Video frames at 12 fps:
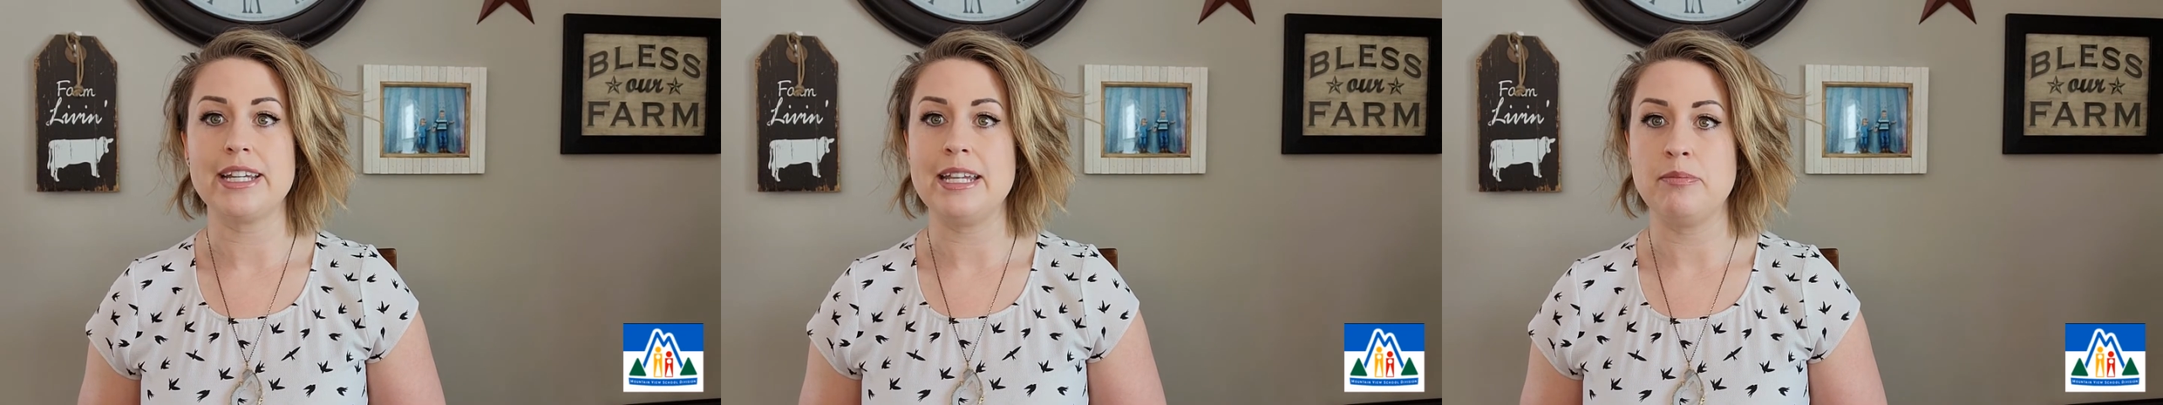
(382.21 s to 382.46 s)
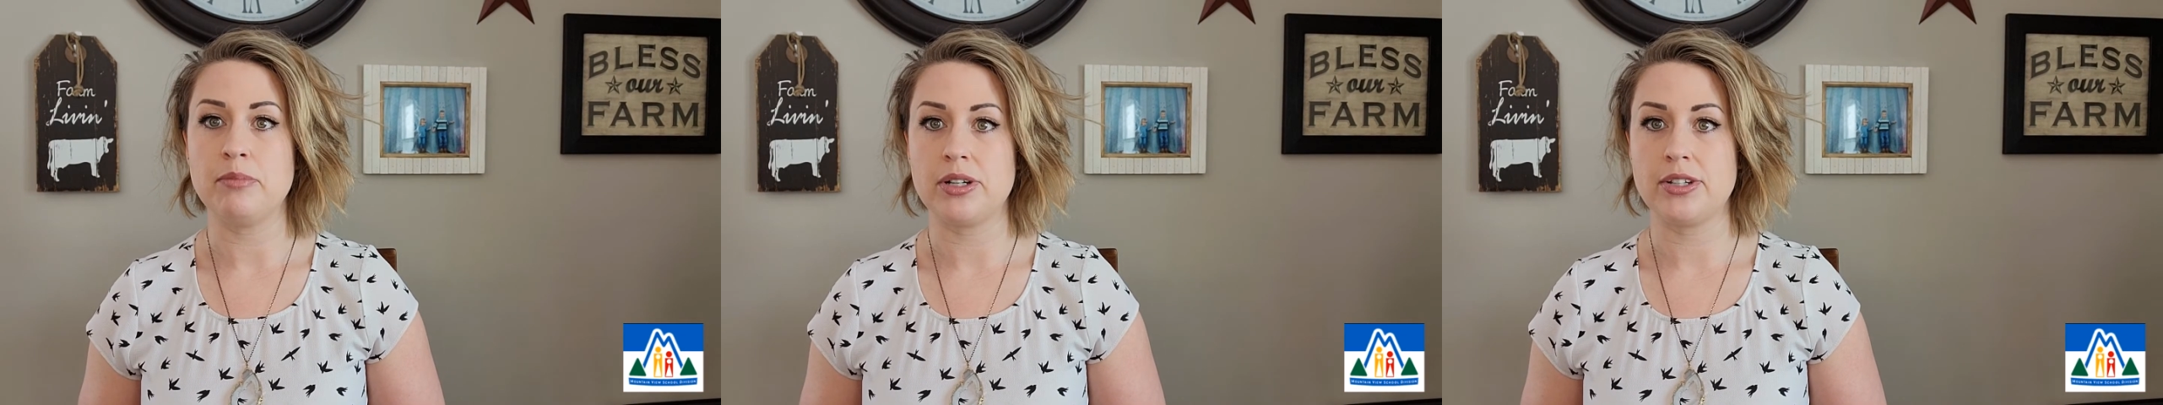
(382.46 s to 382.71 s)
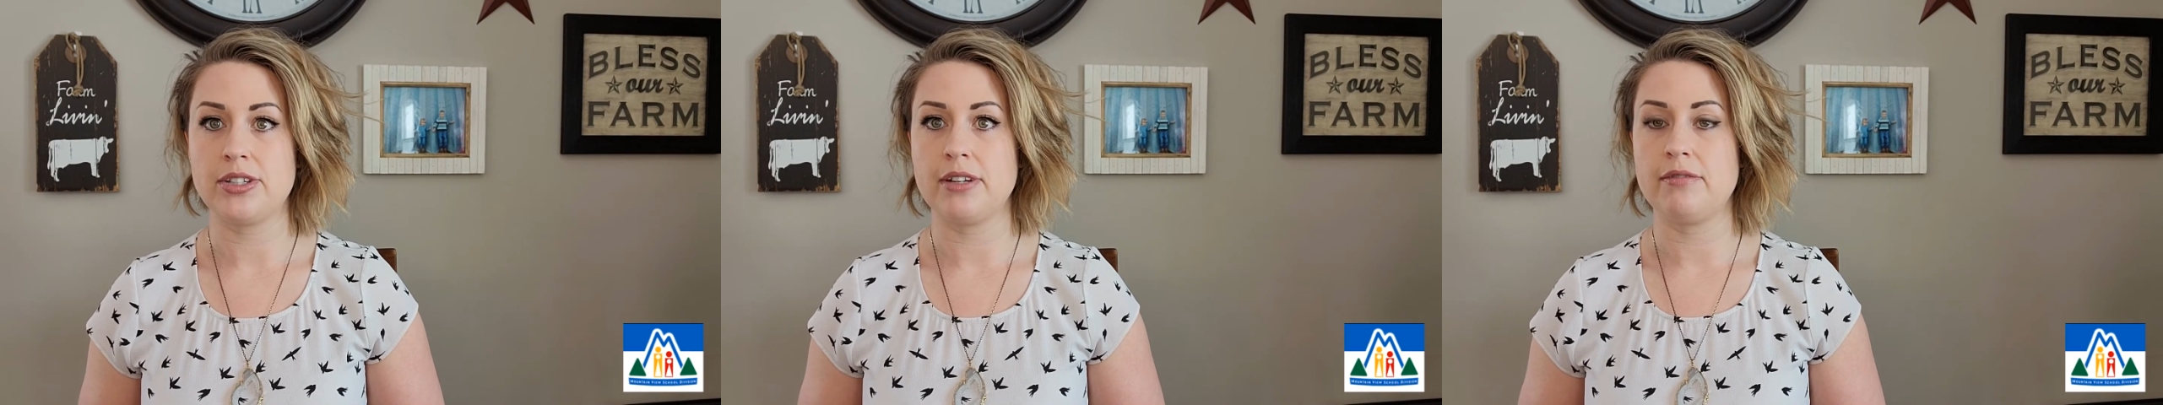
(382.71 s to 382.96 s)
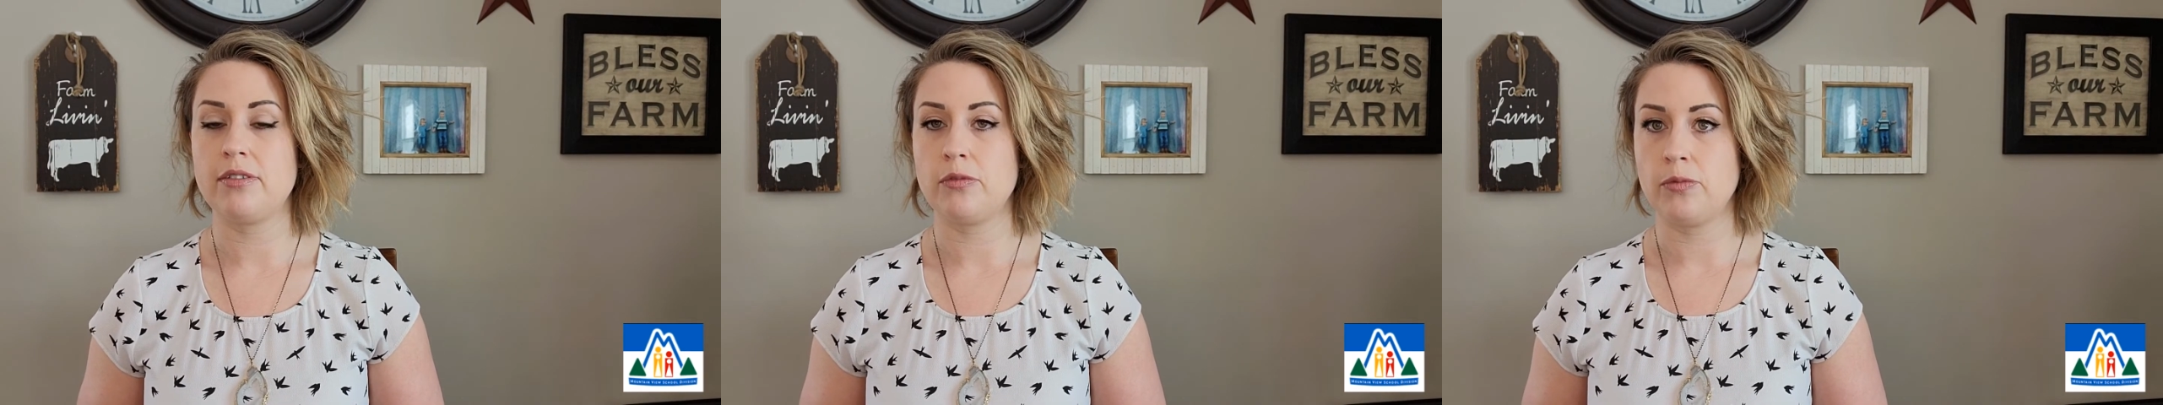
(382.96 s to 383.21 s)
Immersive
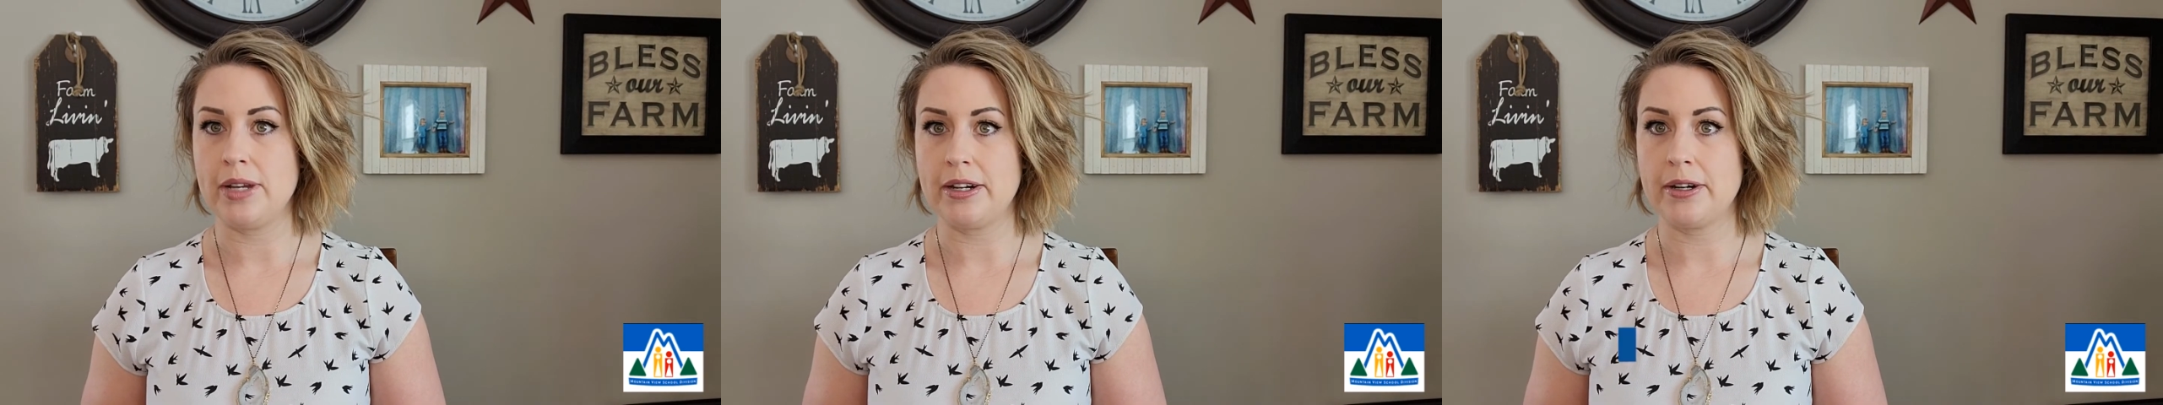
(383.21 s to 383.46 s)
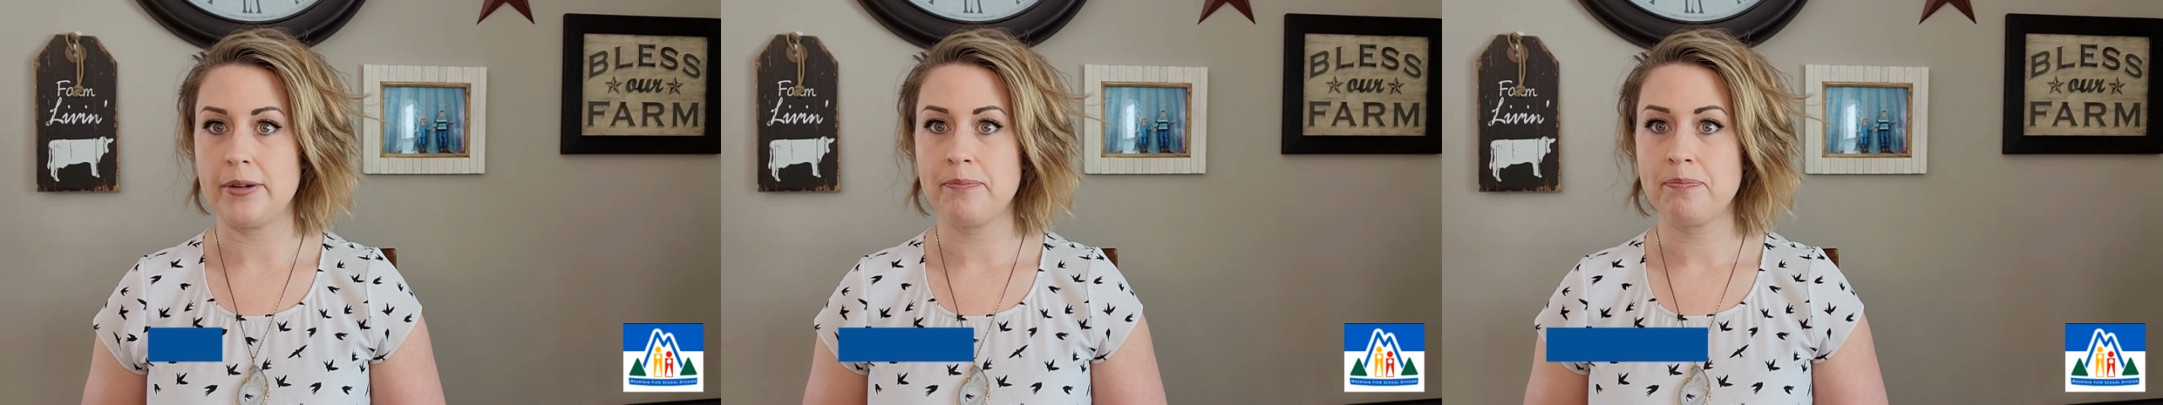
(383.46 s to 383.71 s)
Reader.